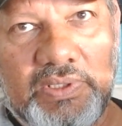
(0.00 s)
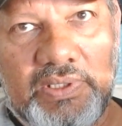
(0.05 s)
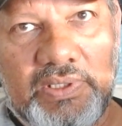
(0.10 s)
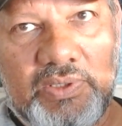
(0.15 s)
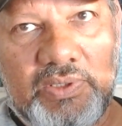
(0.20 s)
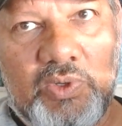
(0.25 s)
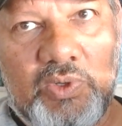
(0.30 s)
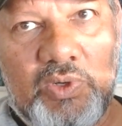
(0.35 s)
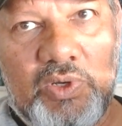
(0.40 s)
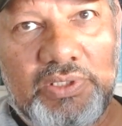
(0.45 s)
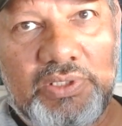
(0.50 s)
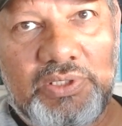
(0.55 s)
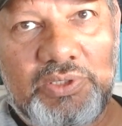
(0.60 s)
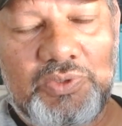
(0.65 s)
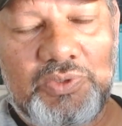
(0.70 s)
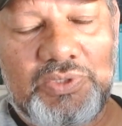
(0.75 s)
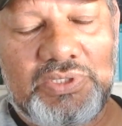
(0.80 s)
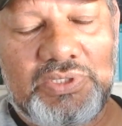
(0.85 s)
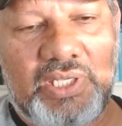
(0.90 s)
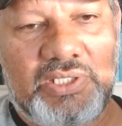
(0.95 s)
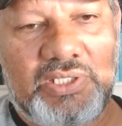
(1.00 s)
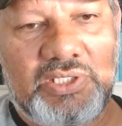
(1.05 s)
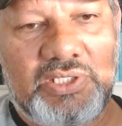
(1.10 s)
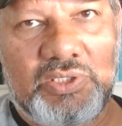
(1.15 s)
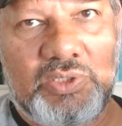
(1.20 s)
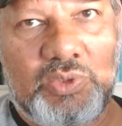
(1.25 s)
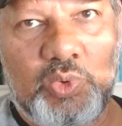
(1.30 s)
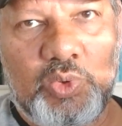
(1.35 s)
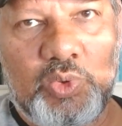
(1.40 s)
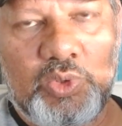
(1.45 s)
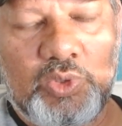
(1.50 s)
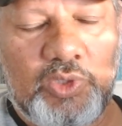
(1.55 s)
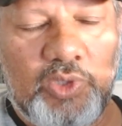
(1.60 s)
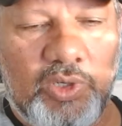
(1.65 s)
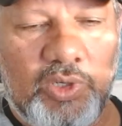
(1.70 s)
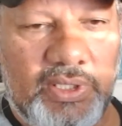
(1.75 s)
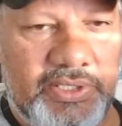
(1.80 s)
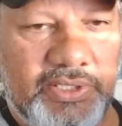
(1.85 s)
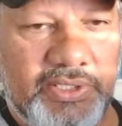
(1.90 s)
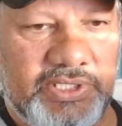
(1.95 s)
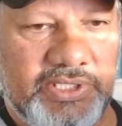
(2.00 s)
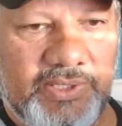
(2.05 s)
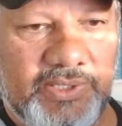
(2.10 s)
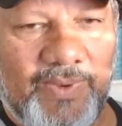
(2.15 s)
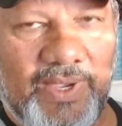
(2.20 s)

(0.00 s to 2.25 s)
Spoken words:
God use such tautology?